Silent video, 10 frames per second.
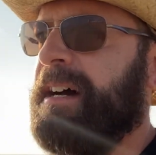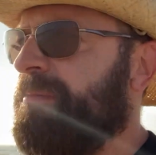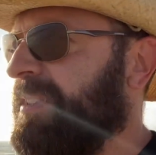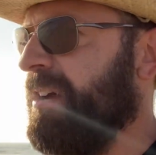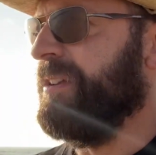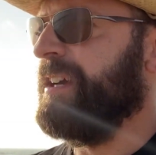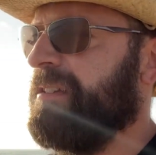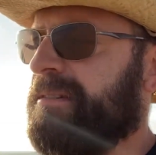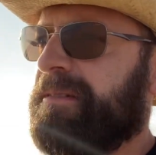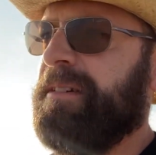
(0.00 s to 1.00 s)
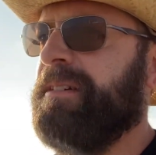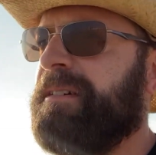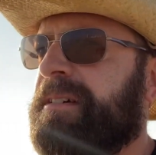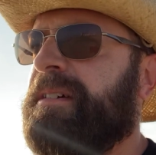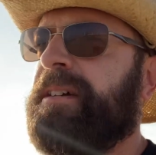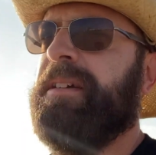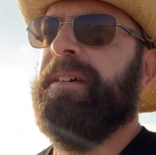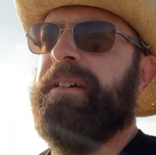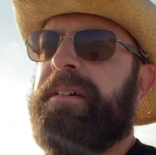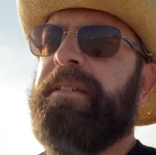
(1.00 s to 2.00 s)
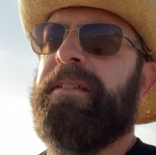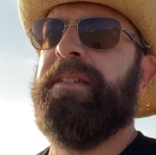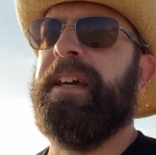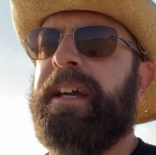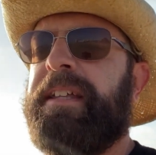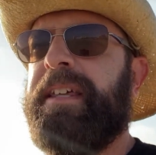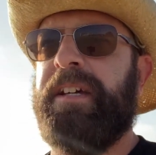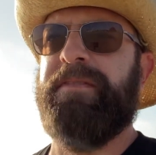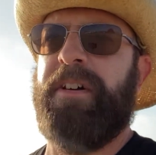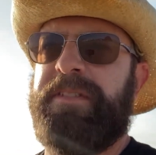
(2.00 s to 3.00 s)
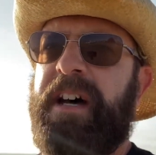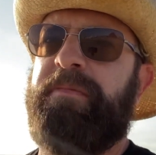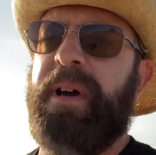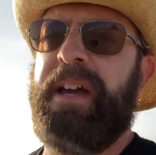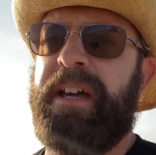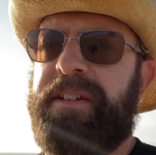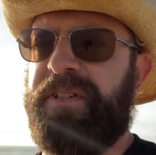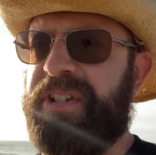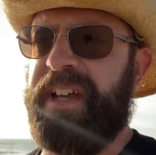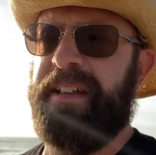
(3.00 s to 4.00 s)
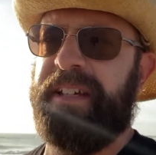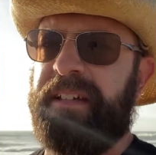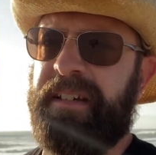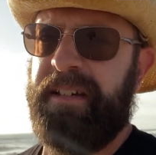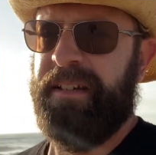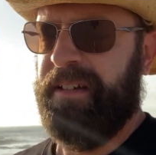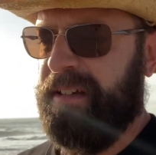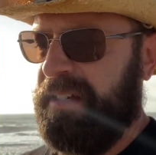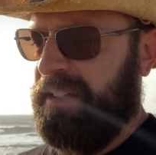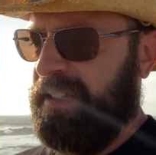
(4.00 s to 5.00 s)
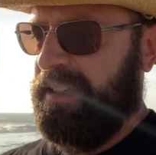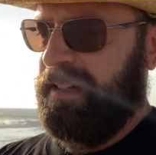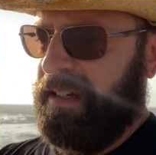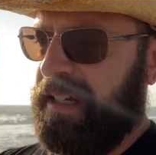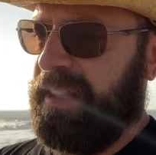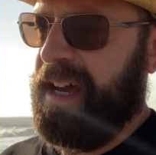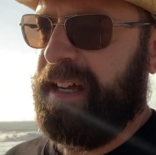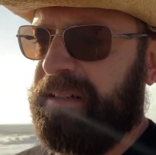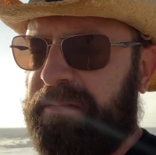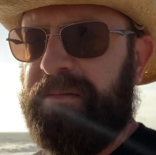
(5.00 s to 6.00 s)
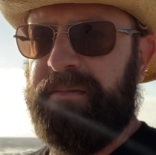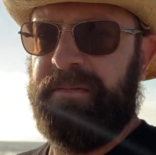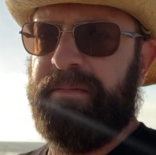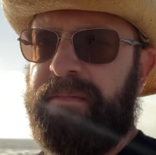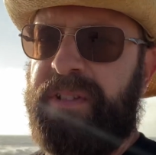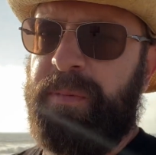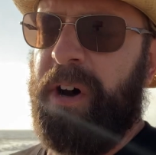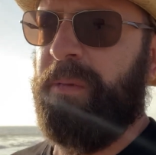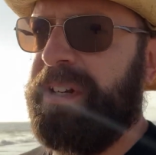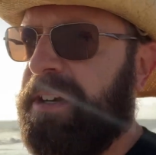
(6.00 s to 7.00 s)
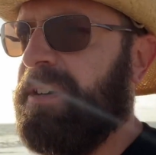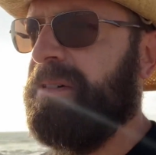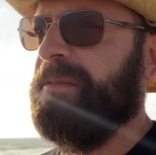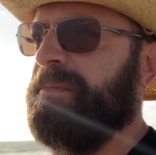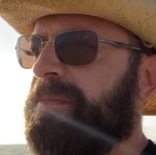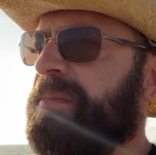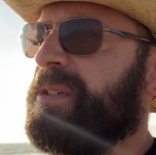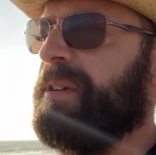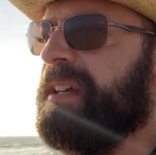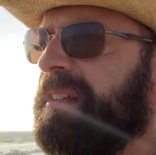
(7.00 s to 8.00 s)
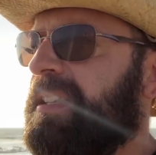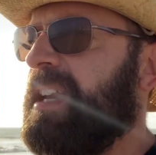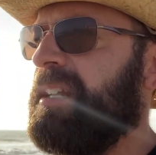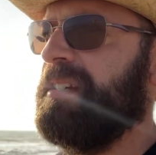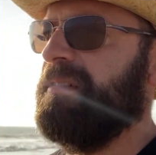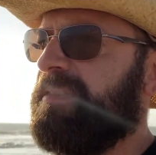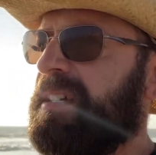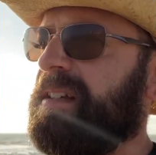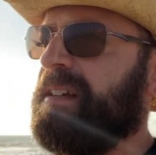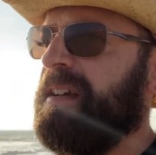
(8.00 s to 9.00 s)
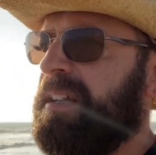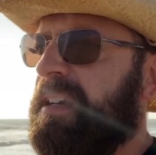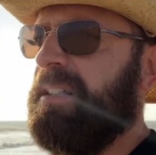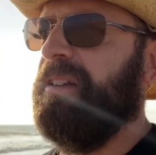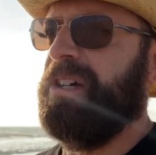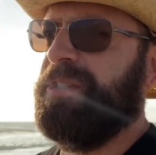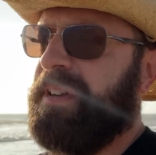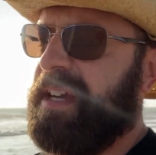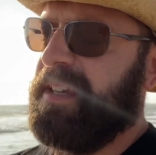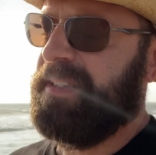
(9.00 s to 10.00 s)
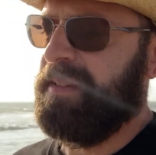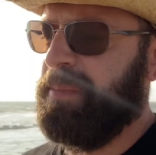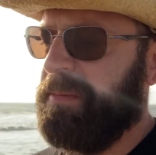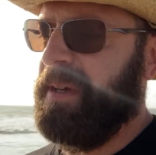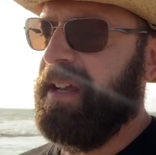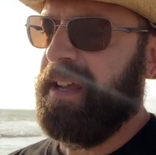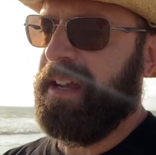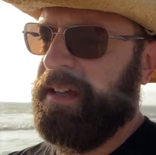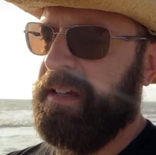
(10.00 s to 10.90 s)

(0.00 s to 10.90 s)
The only other thing I can think of off the top of my head, if you're selling in that small window between the end of the launch phase and big payday,